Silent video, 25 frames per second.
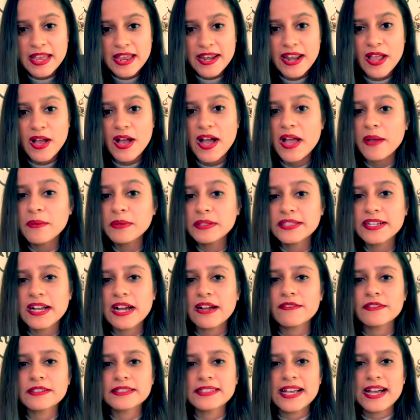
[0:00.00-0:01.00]
Now, I will
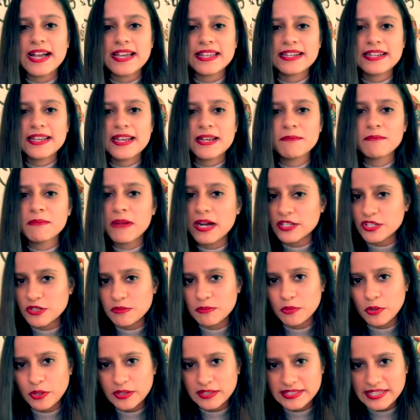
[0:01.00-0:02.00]
cover that in much
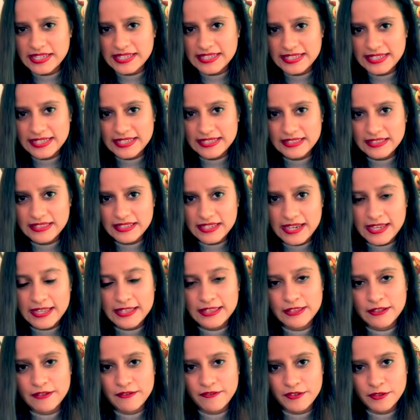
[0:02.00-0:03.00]
more detail
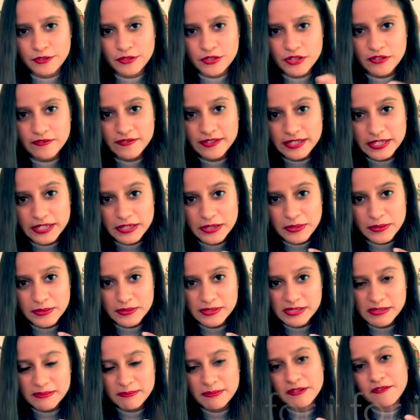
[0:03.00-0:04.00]
in the future
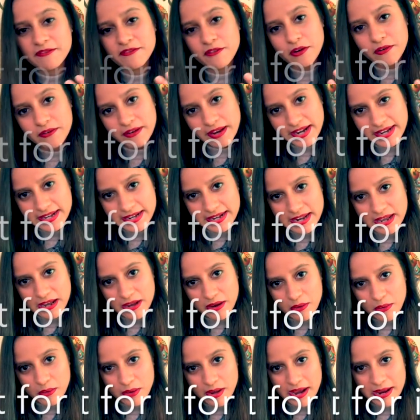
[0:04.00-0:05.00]
videos, but for right
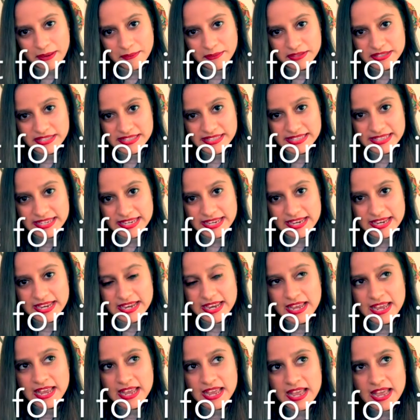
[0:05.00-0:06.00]
now, I would say
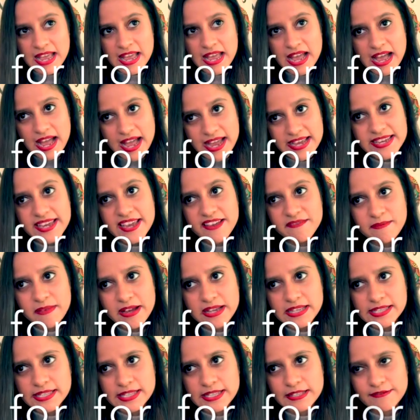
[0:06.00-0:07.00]
I gave
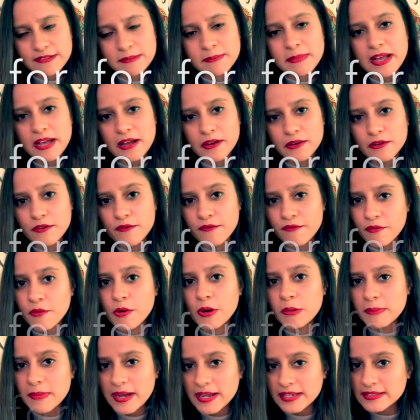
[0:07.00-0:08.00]
myself about
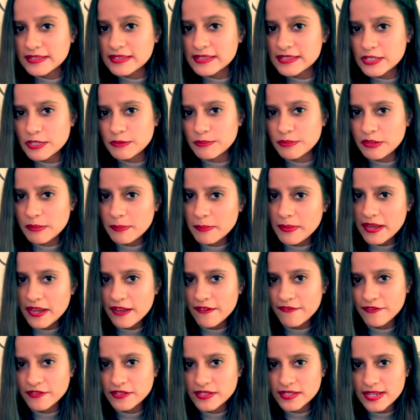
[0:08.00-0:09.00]
4 months to prepare
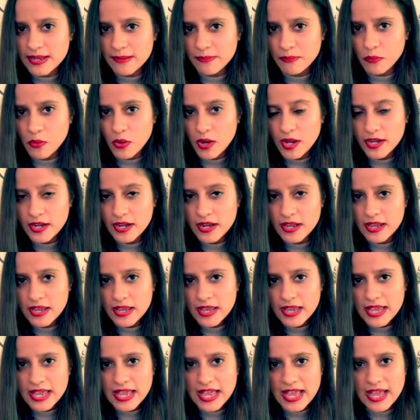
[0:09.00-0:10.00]
for step 1,
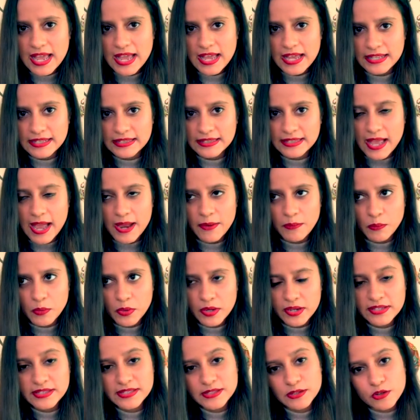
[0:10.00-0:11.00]
and that
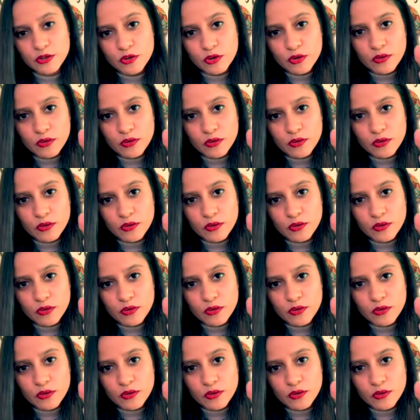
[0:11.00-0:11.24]
was